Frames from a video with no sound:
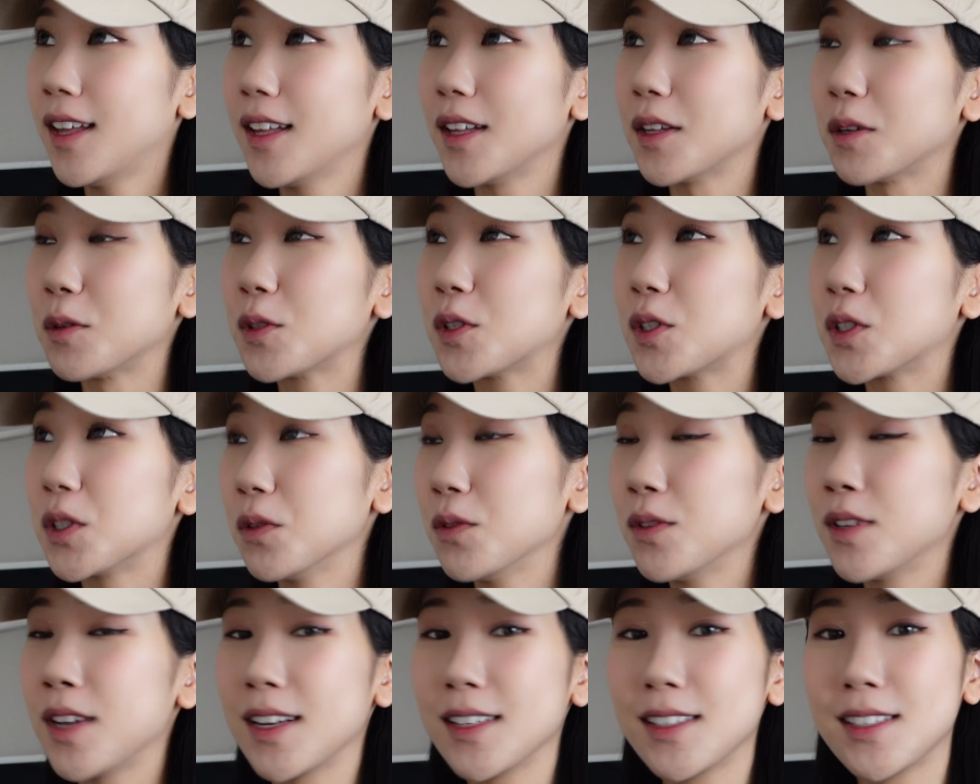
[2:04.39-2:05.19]
It was
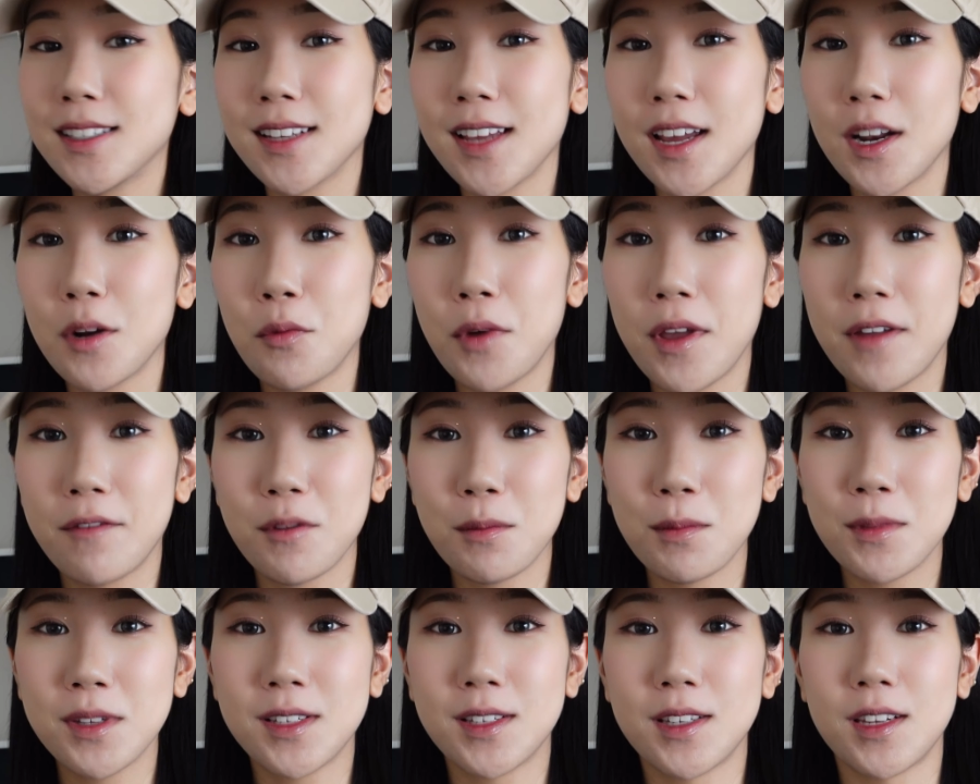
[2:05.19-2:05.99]
so nice to get away
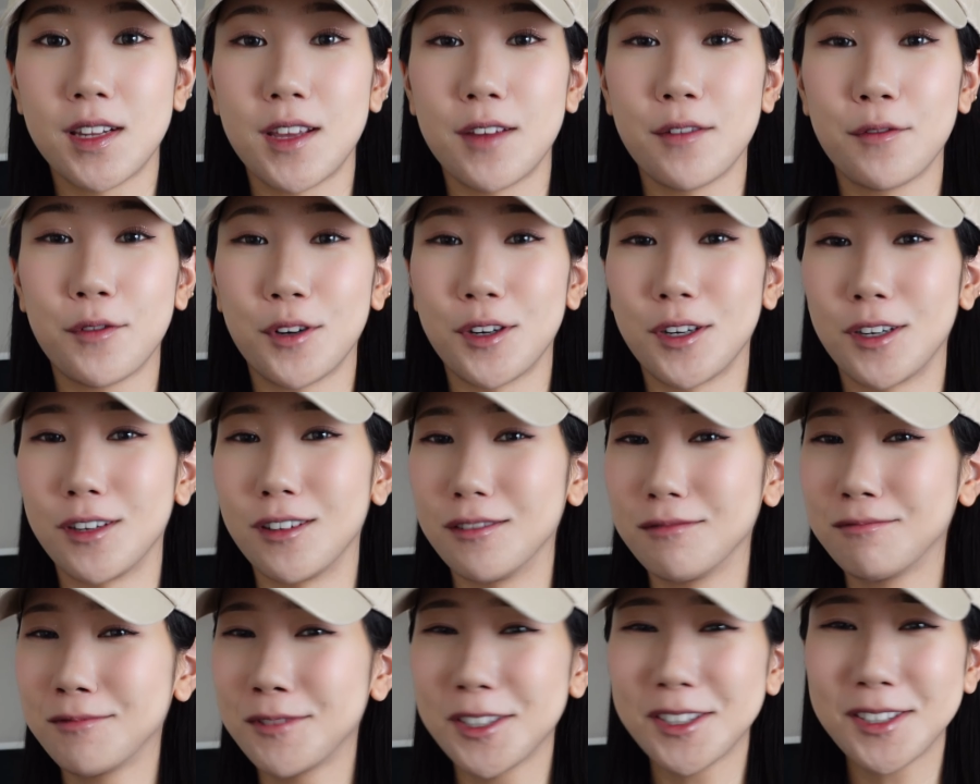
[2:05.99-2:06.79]
from the city
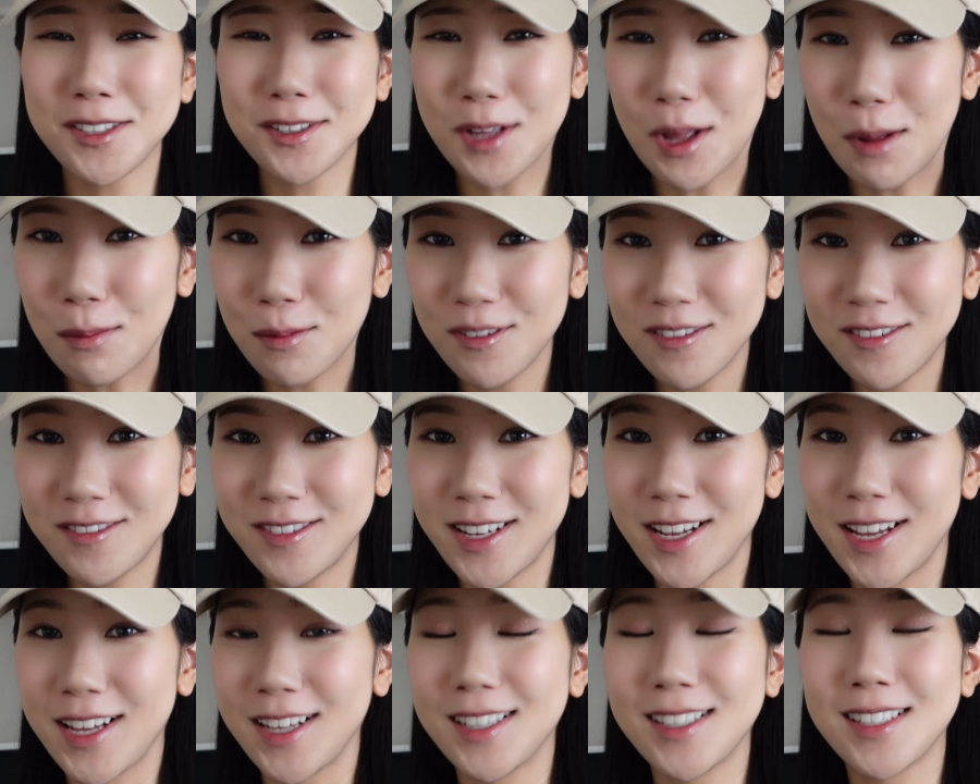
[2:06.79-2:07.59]
for just a couple of
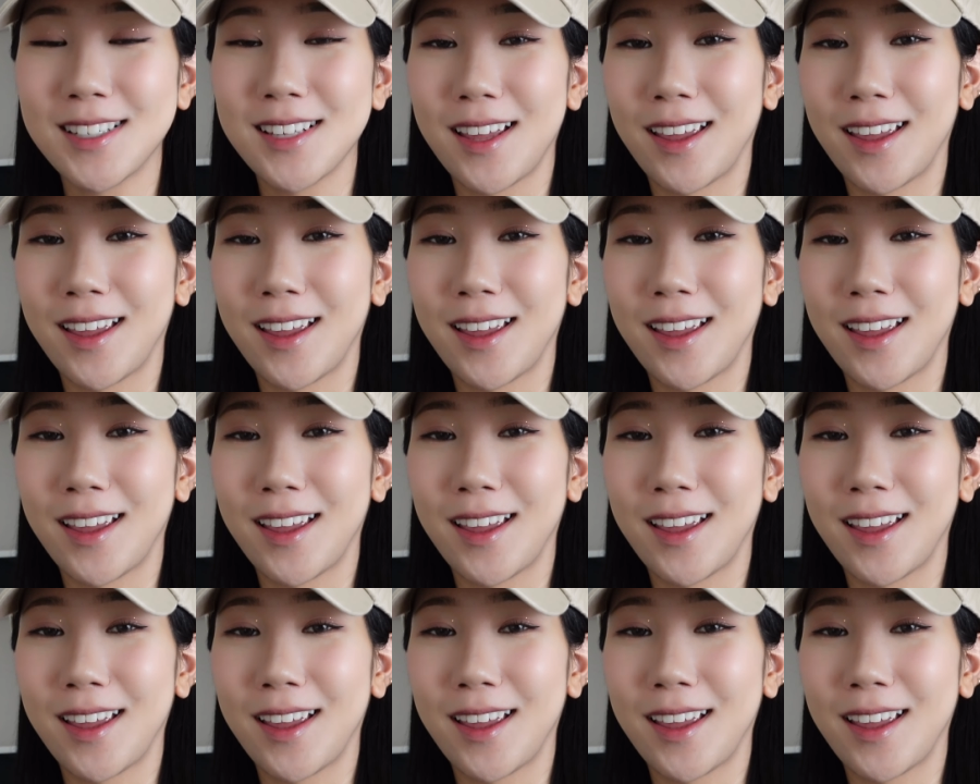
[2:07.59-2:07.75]
days,